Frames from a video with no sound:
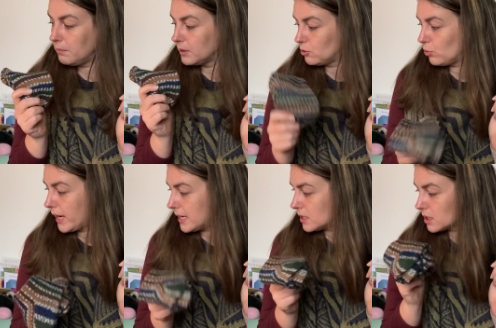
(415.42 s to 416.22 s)

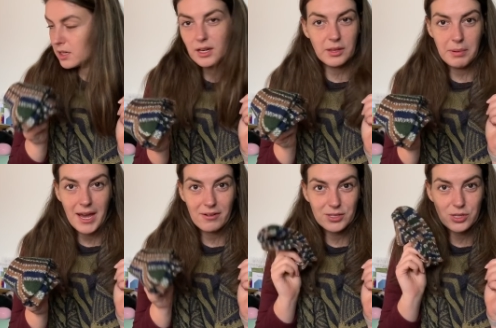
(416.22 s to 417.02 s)
Great, another
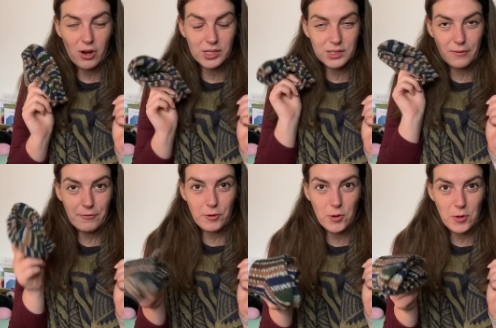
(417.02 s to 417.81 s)
pair of socks
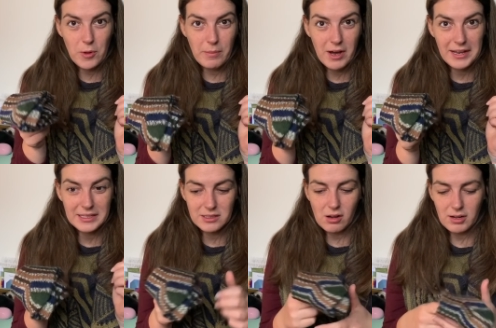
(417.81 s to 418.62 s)
for my
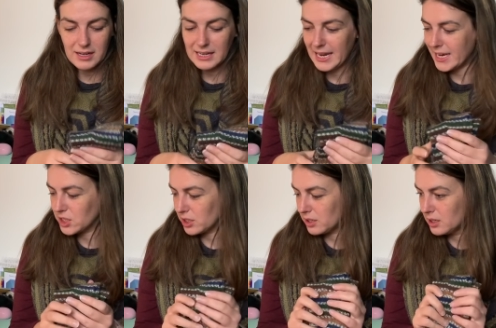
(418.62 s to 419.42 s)
sock
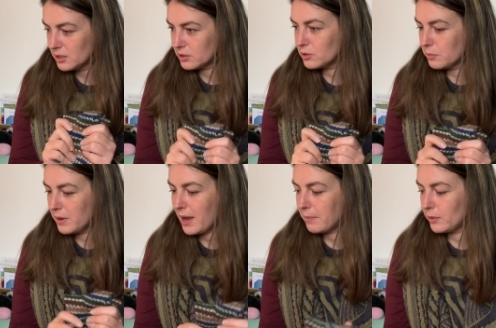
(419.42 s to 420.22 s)
collection. Super
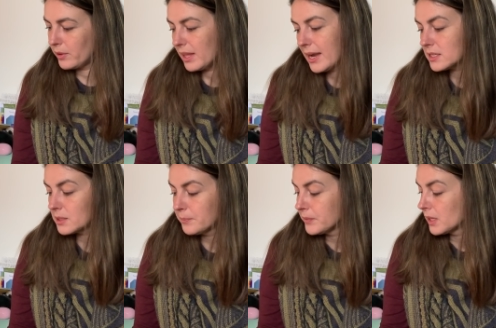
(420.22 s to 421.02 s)
happy with that.
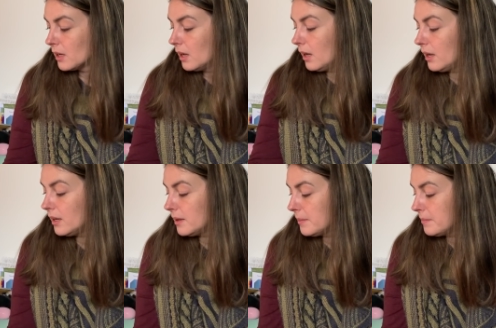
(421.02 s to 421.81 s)

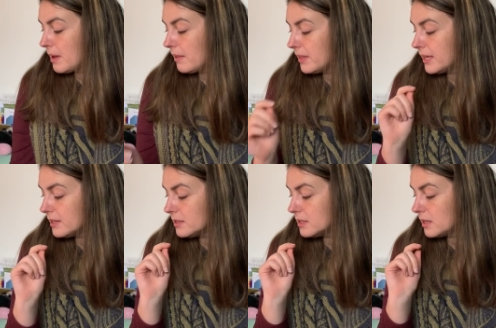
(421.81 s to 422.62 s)
And
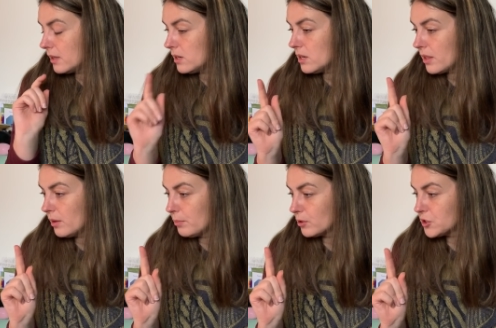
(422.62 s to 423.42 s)
then
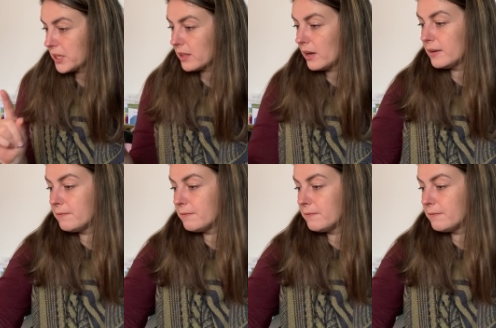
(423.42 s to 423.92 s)
another project that I